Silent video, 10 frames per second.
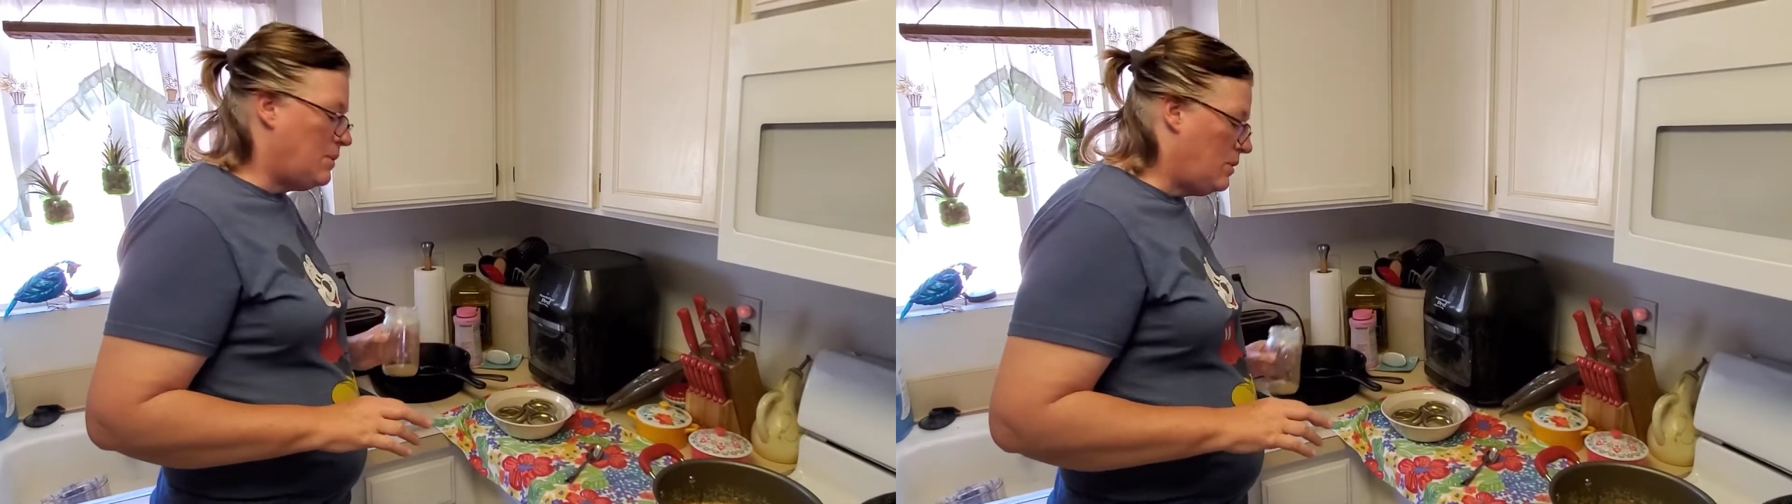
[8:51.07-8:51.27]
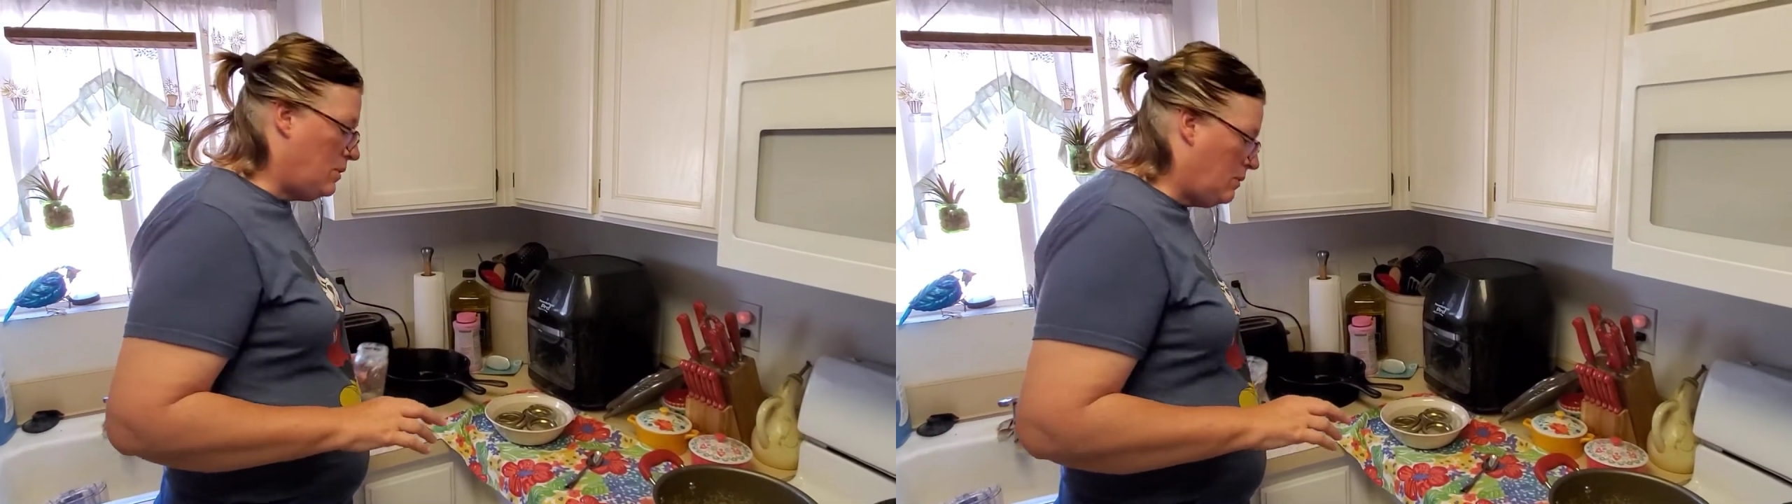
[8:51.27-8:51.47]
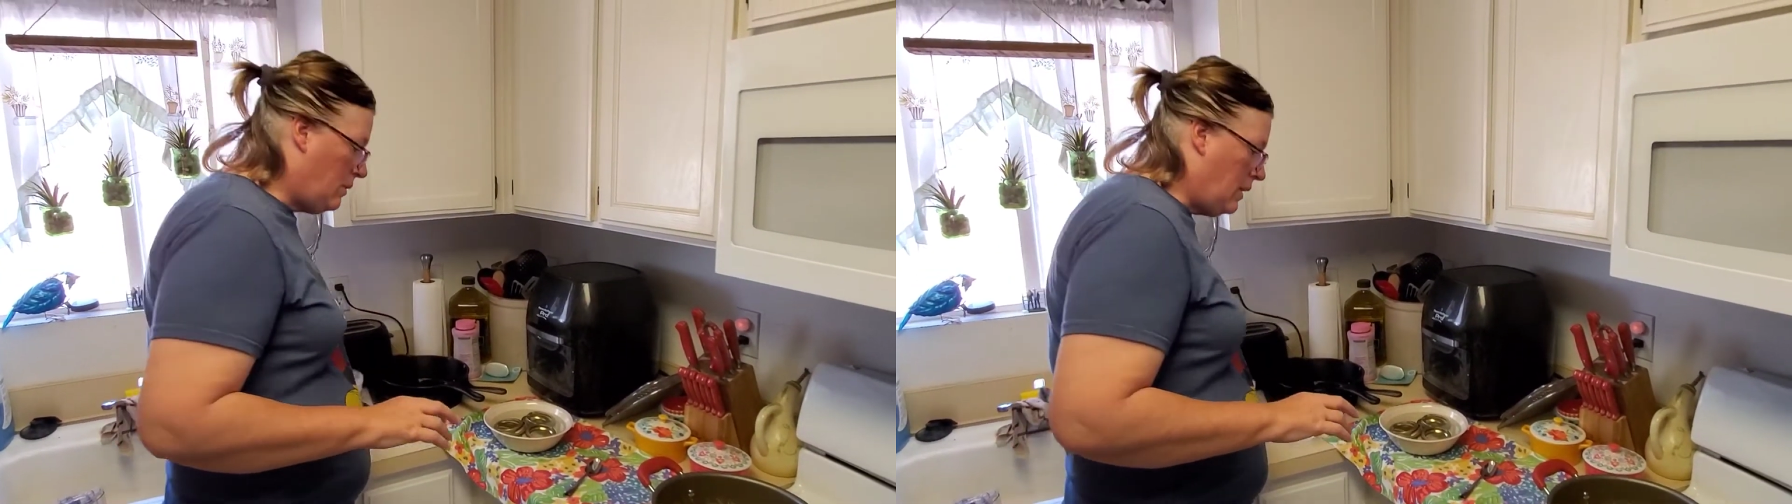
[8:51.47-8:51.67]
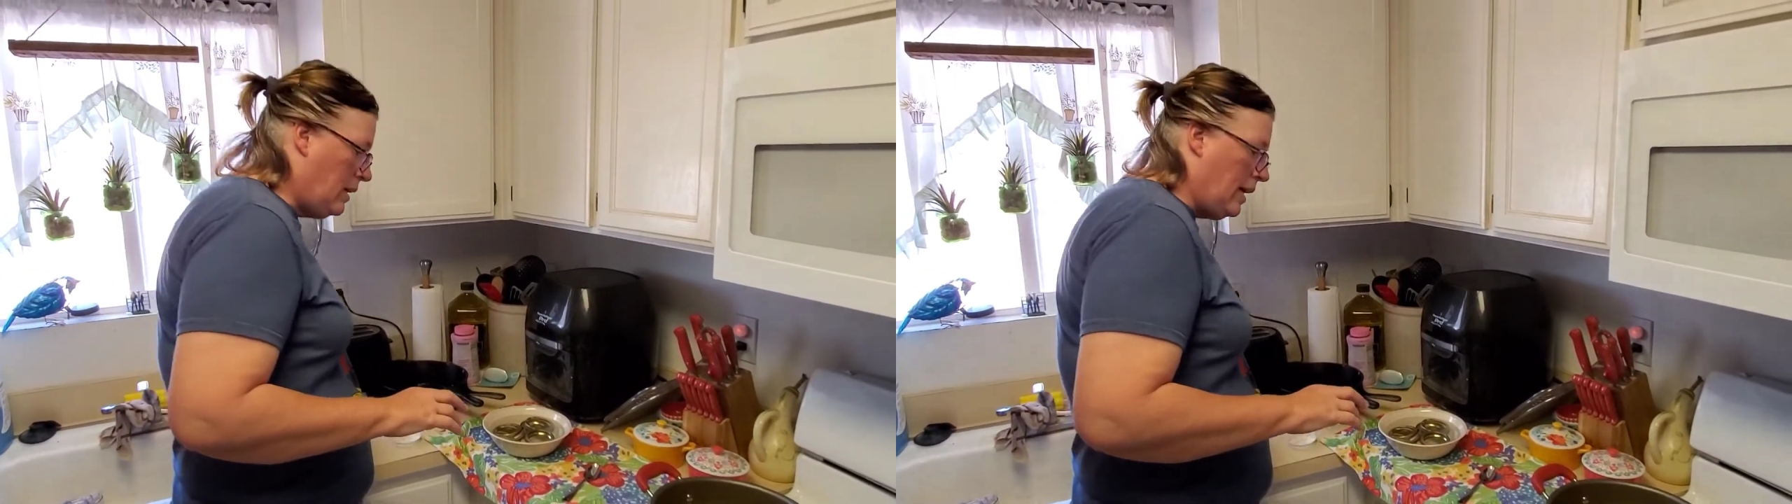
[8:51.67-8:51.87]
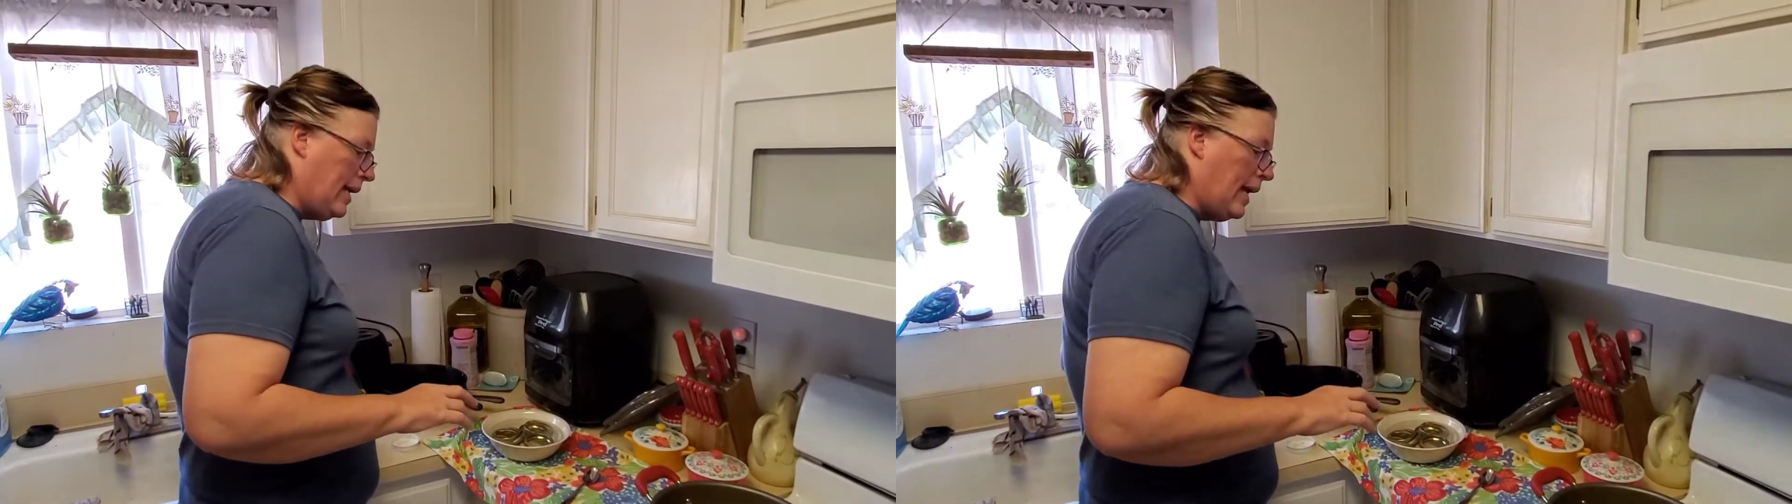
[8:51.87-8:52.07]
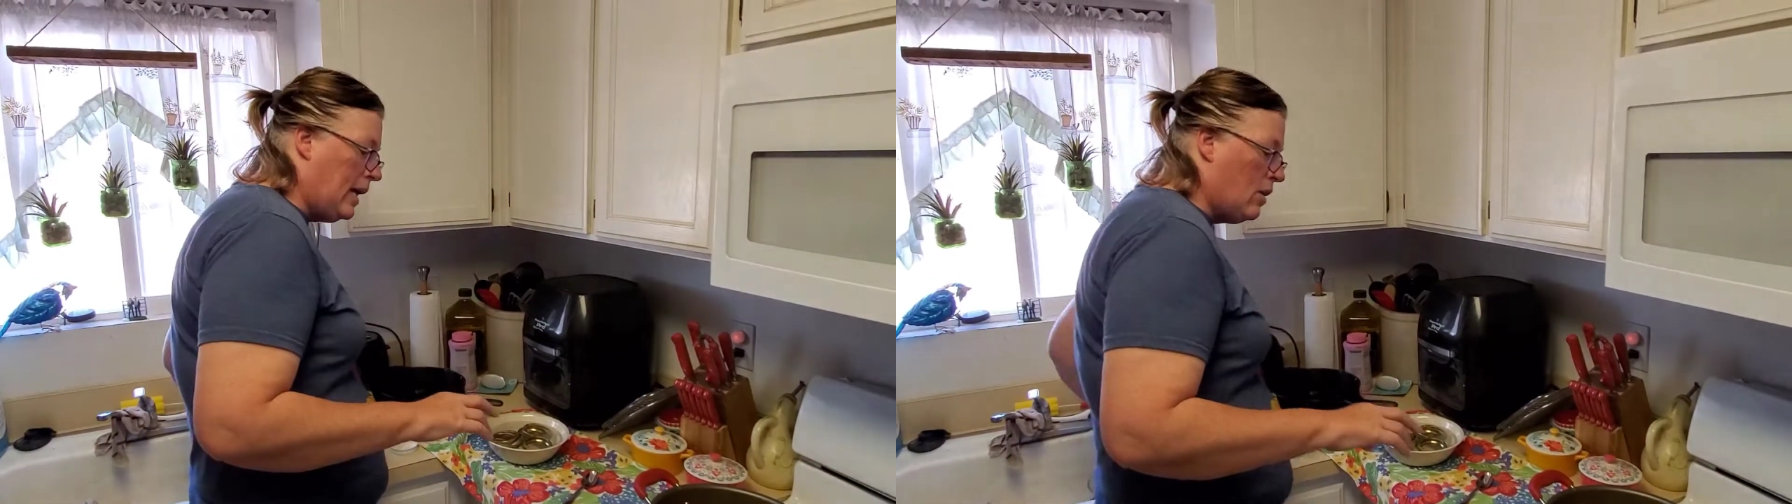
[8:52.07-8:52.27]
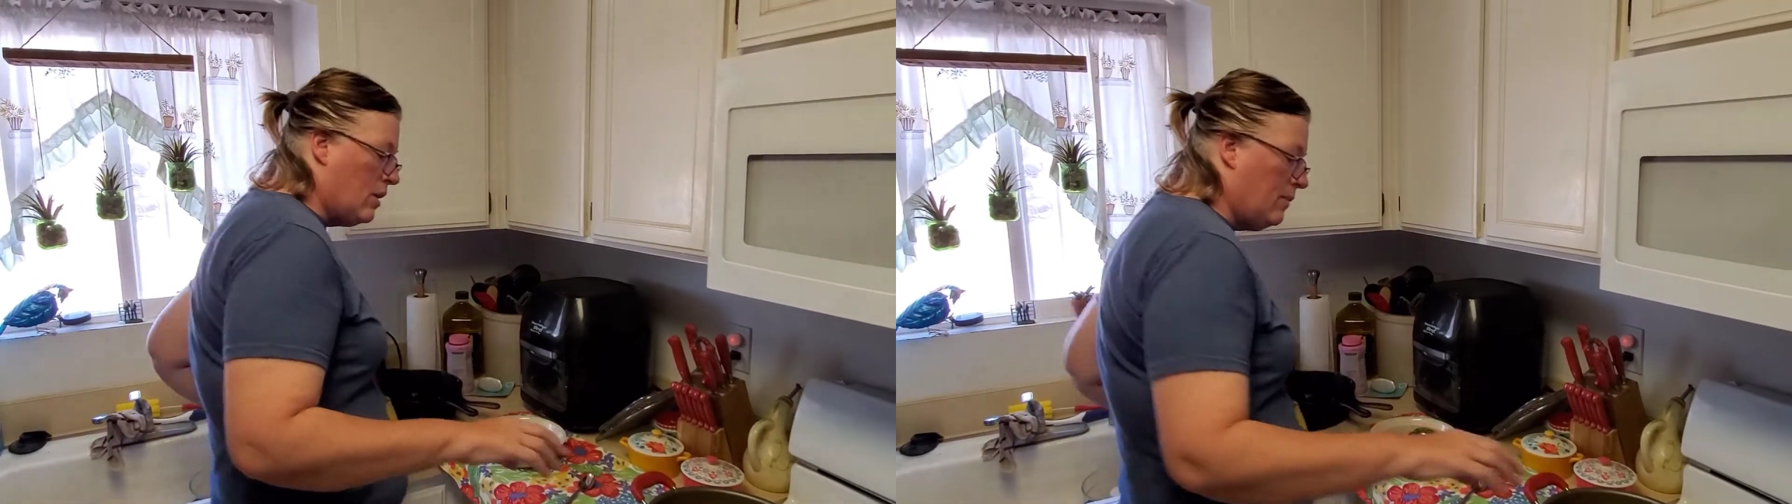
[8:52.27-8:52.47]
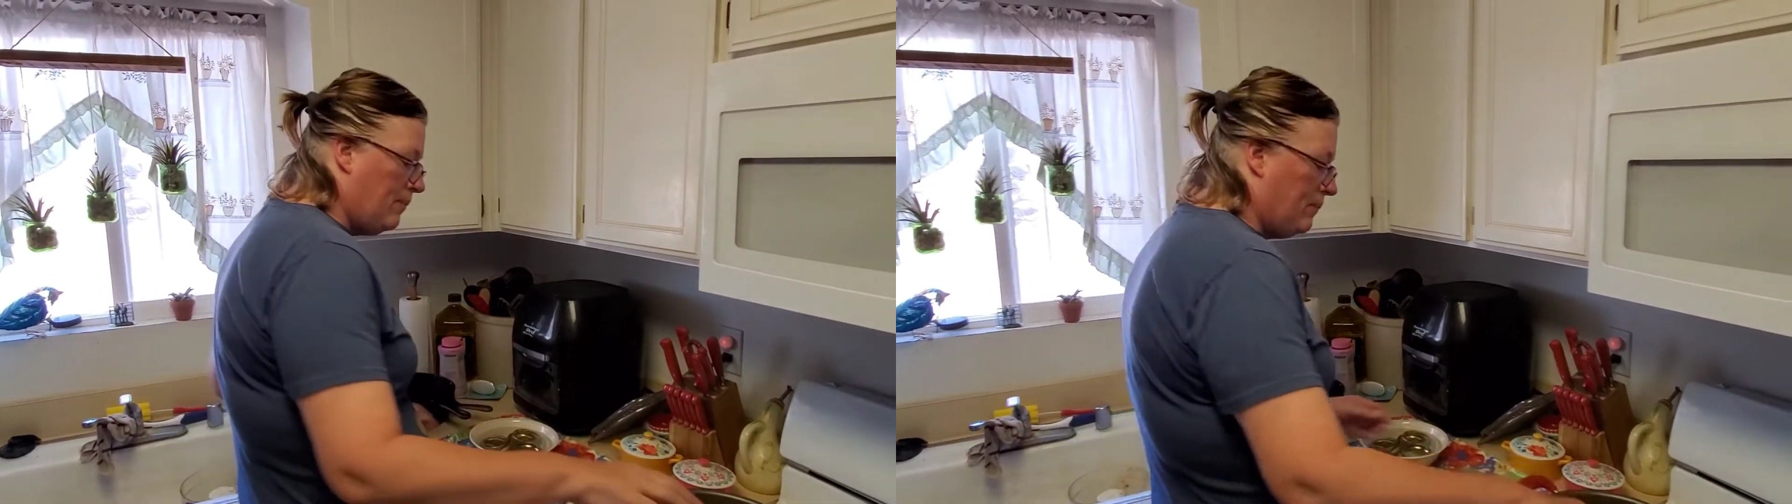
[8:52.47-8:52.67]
to a canner.